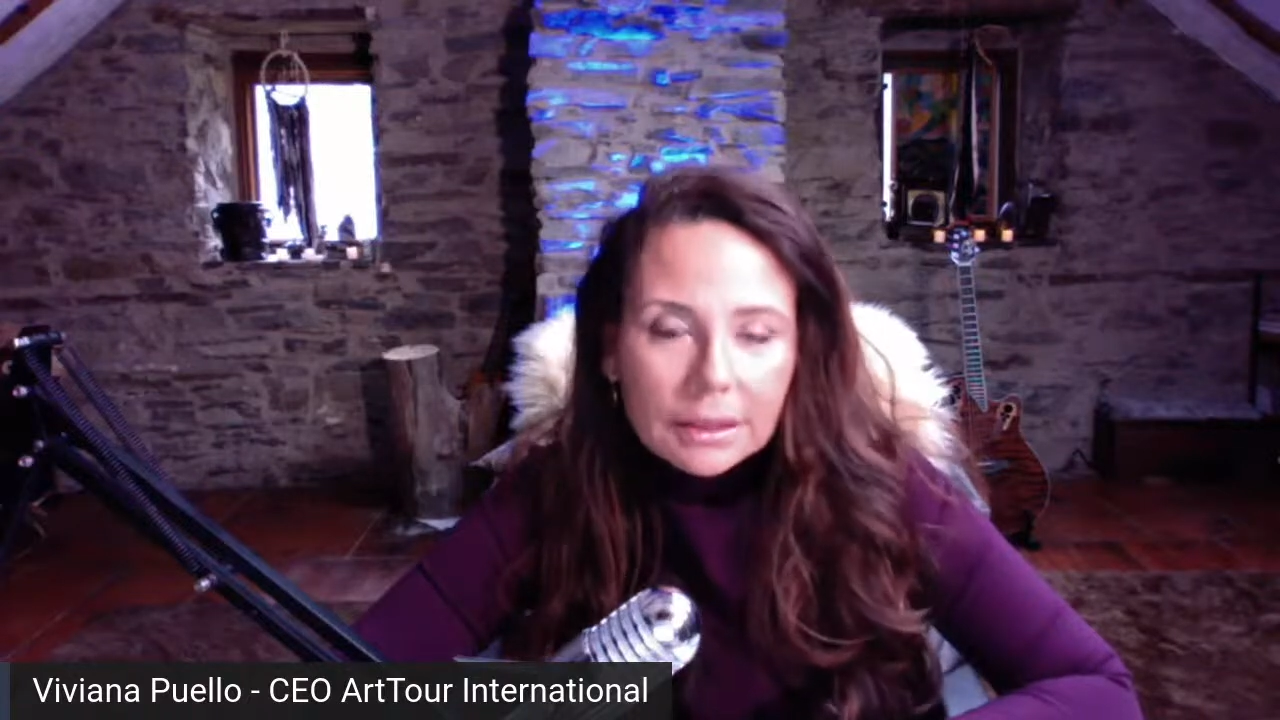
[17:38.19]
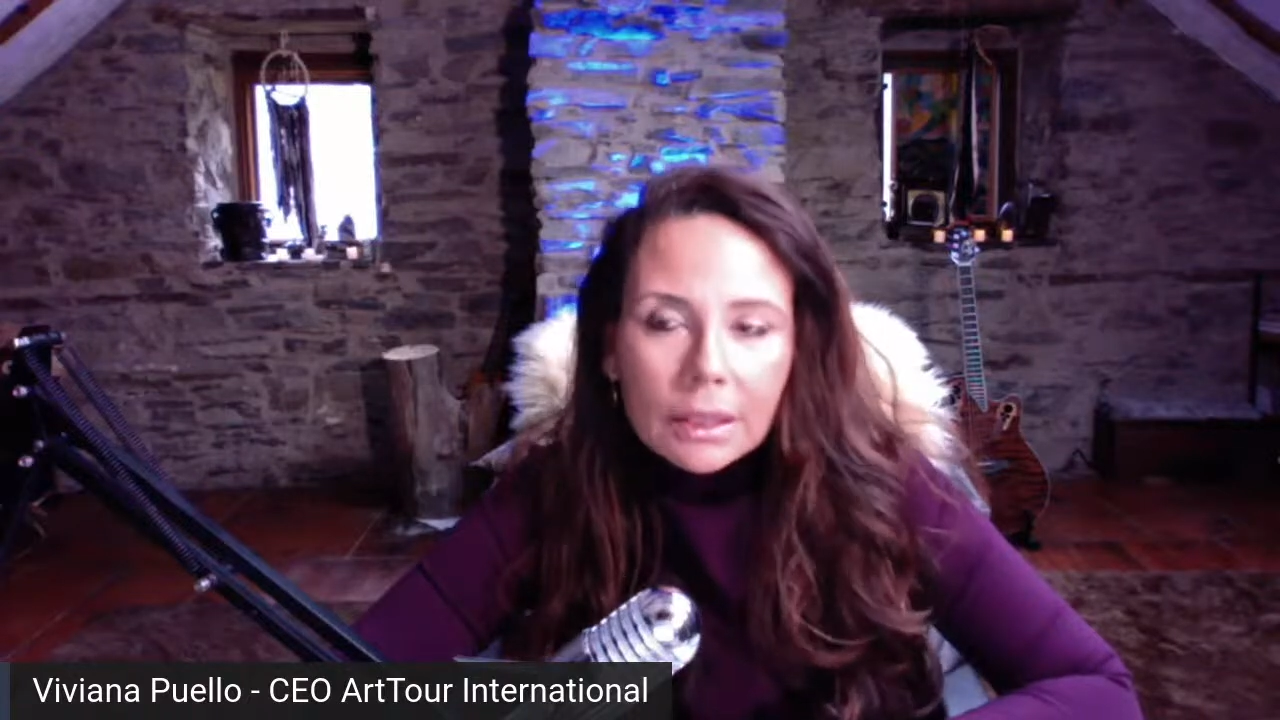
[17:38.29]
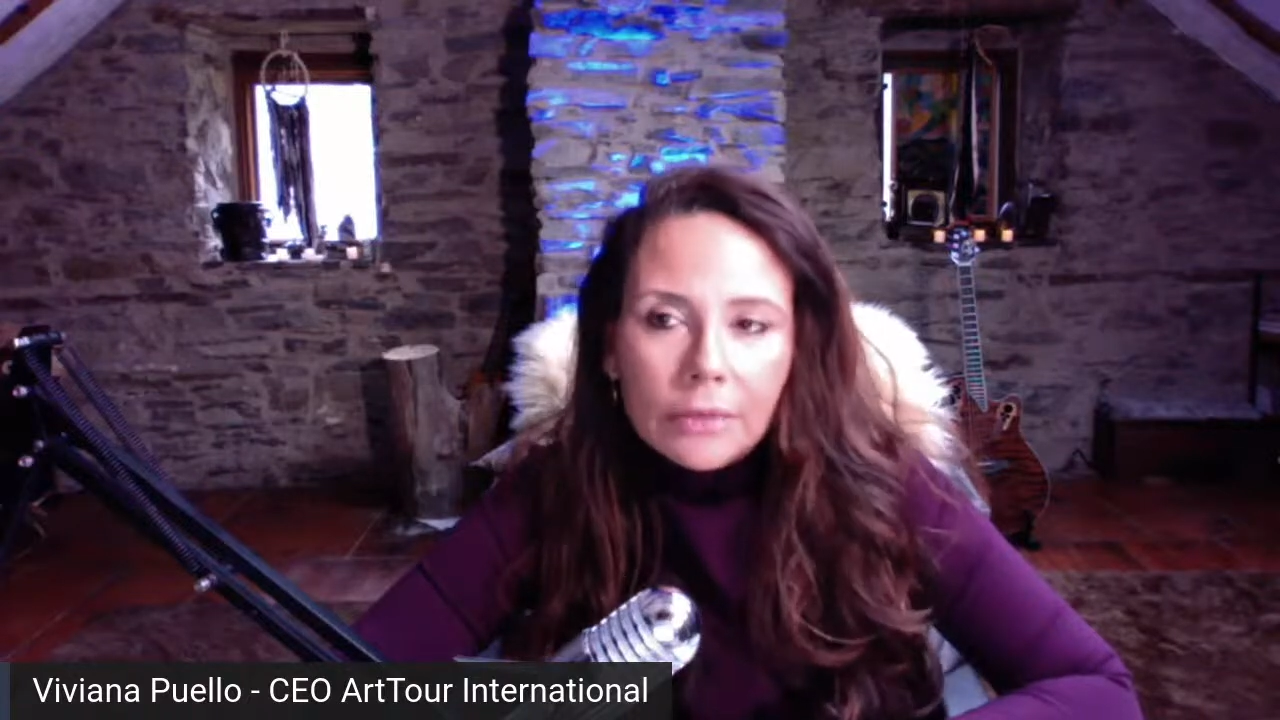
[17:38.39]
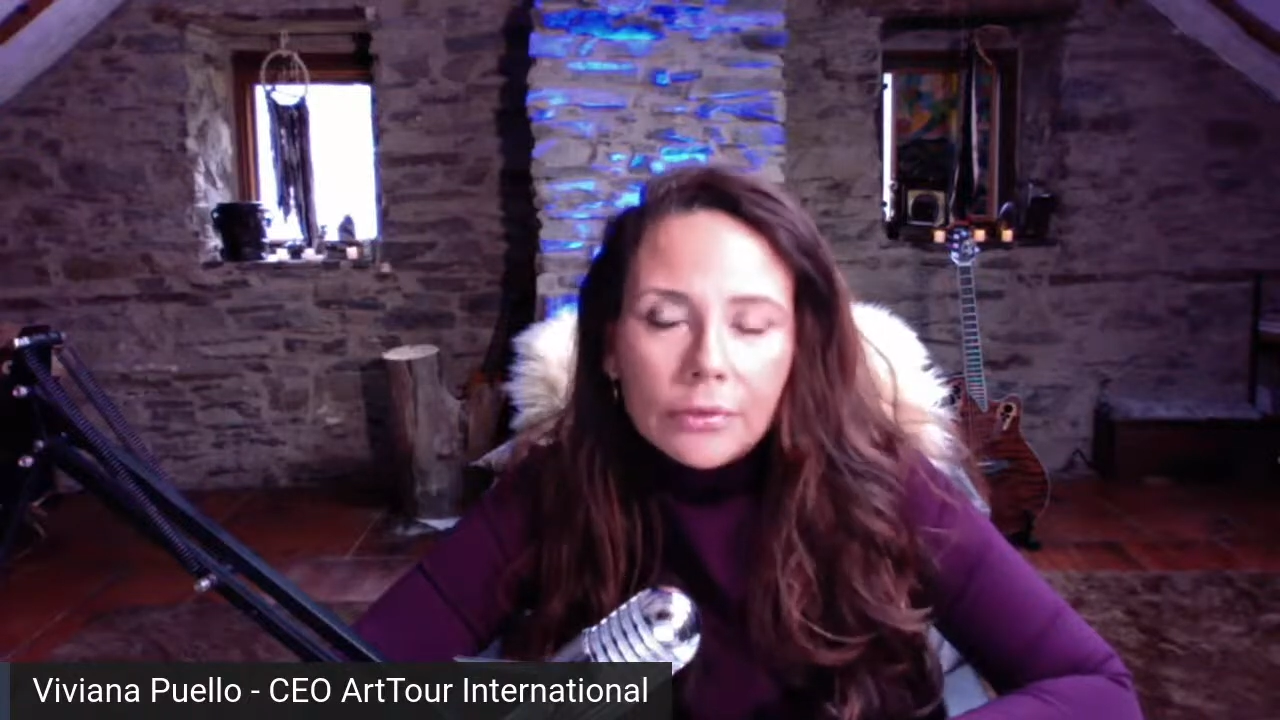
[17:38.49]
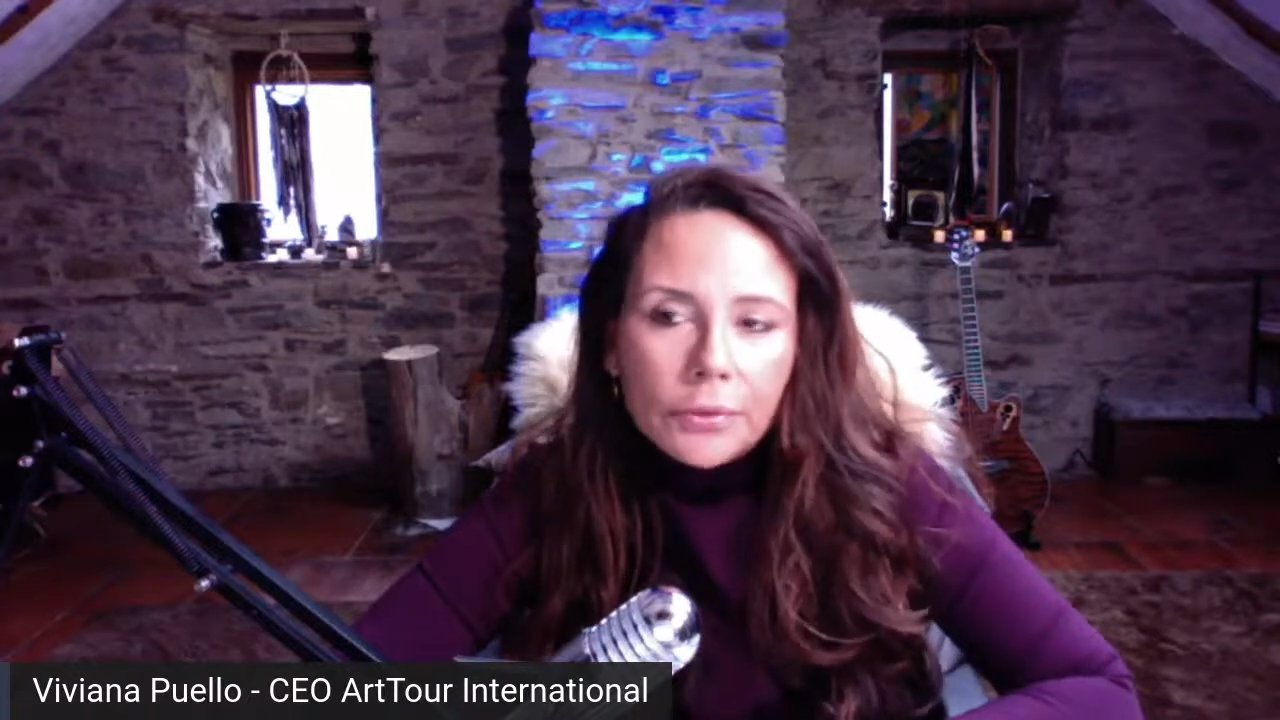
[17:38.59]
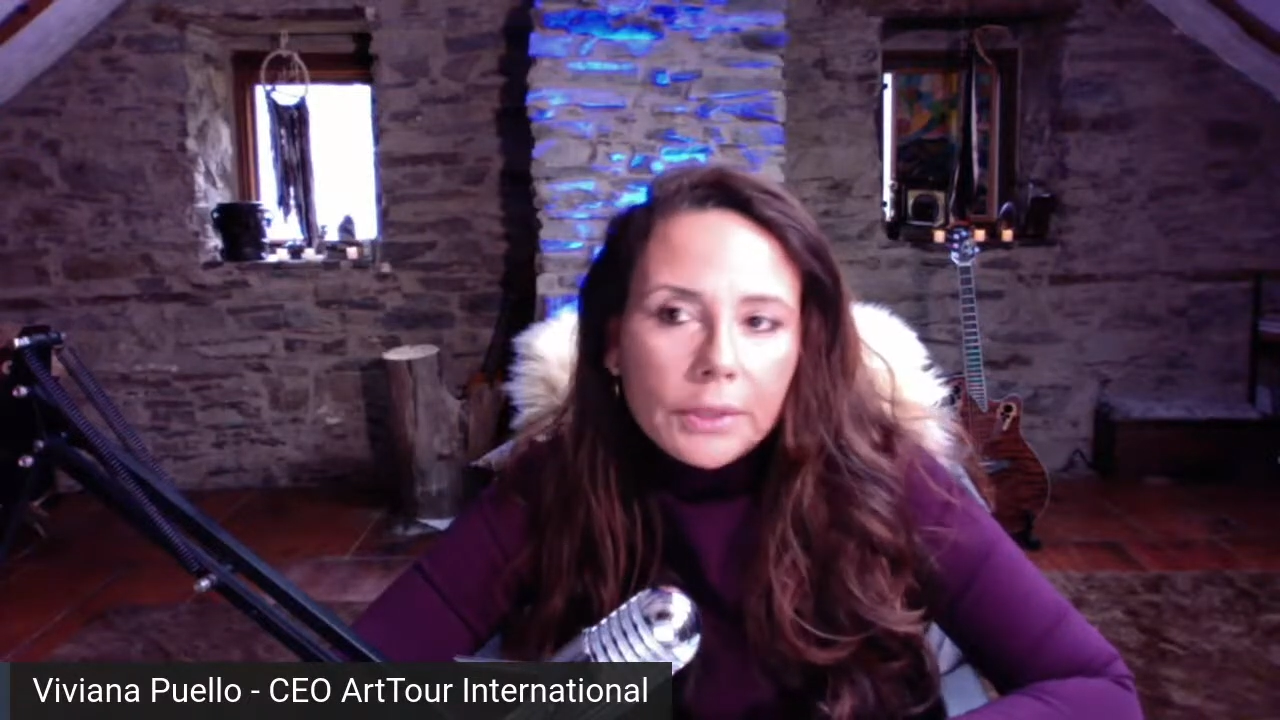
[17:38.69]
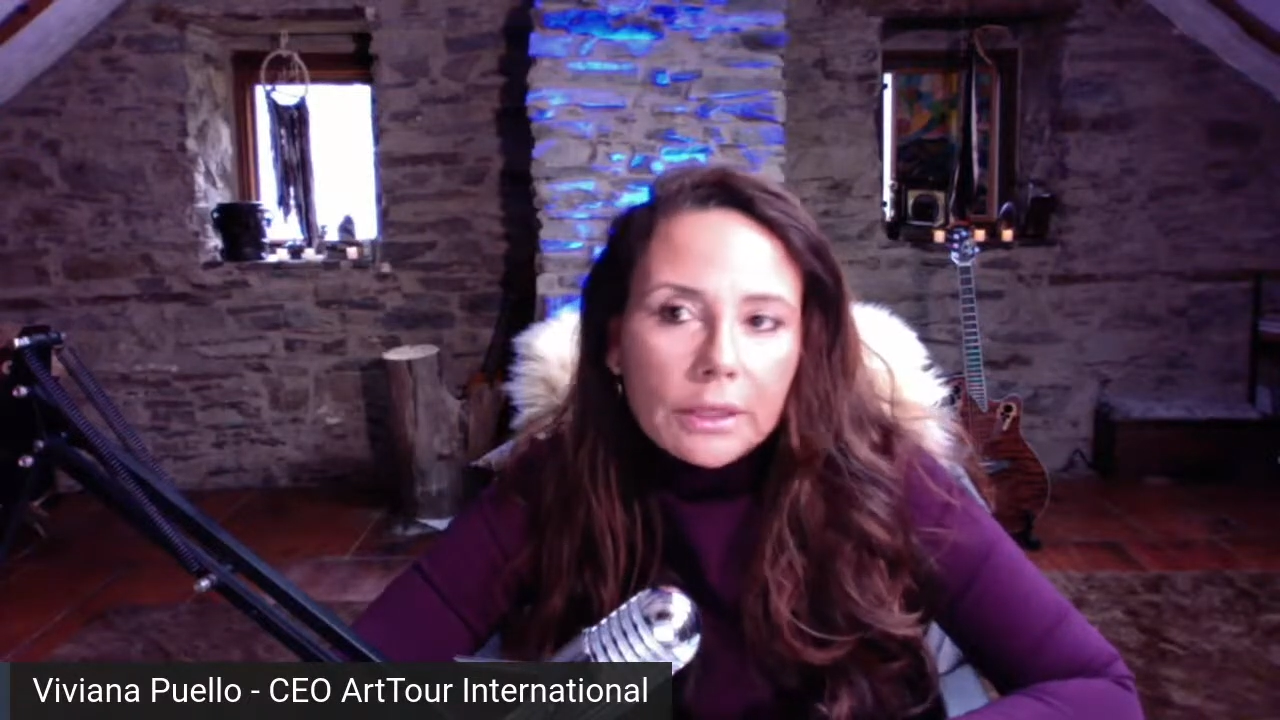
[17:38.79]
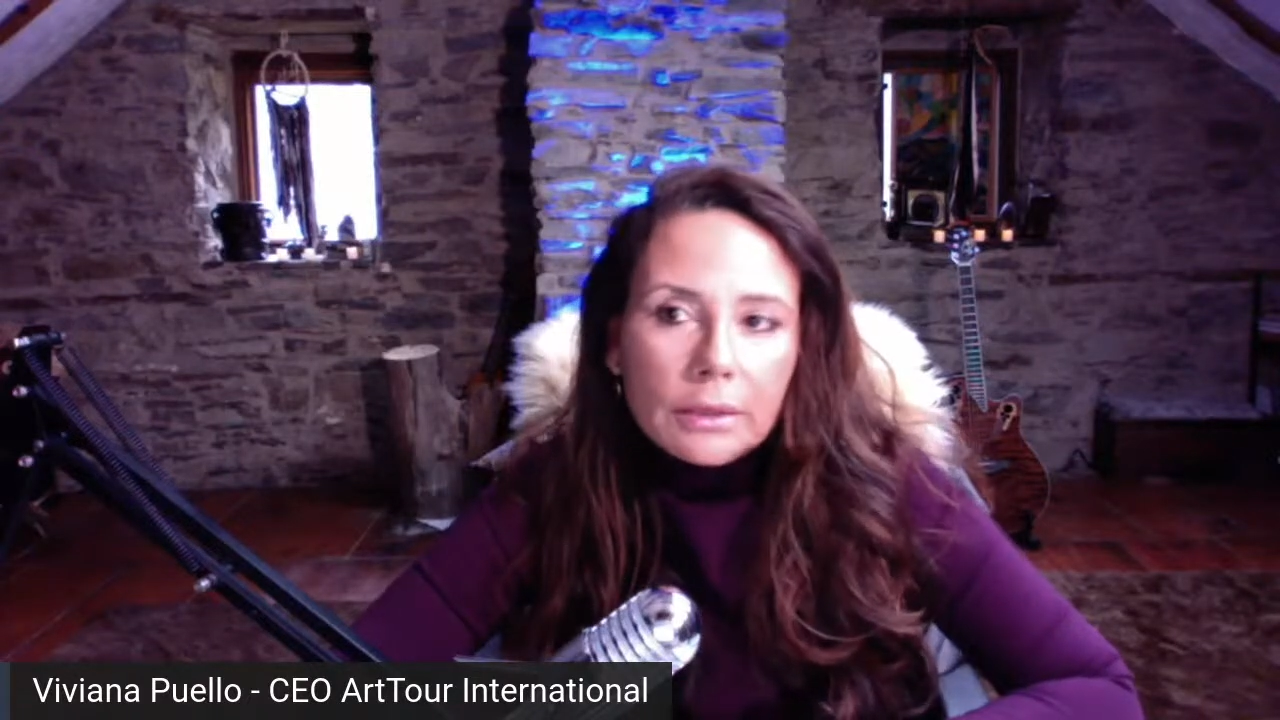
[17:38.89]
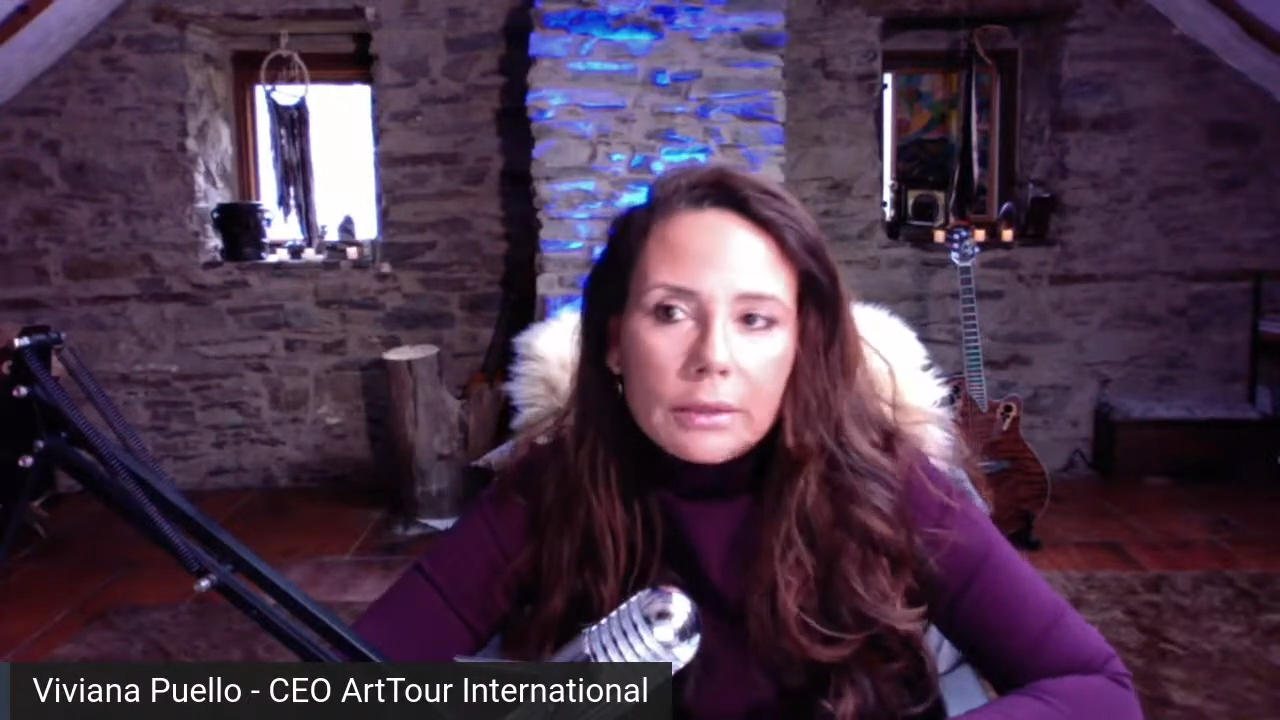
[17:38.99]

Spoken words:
if you read